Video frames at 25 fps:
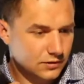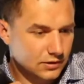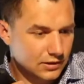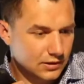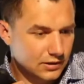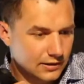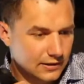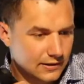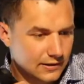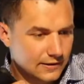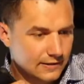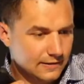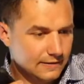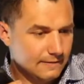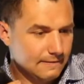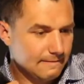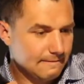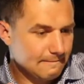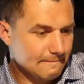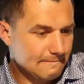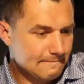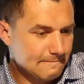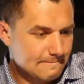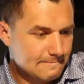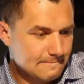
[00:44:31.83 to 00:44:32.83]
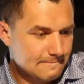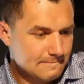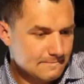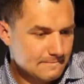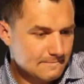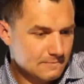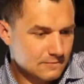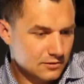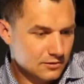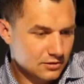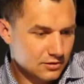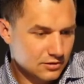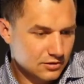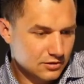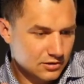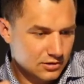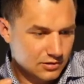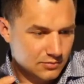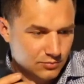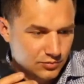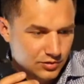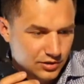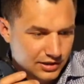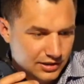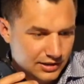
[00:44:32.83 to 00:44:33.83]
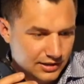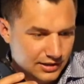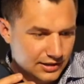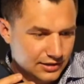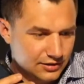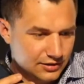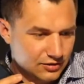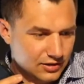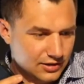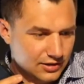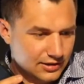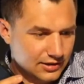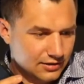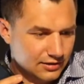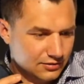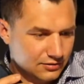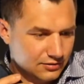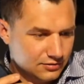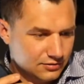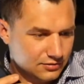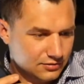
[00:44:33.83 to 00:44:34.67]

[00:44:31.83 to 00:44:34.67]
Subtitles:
Uh-huh. I'm looking at it right now.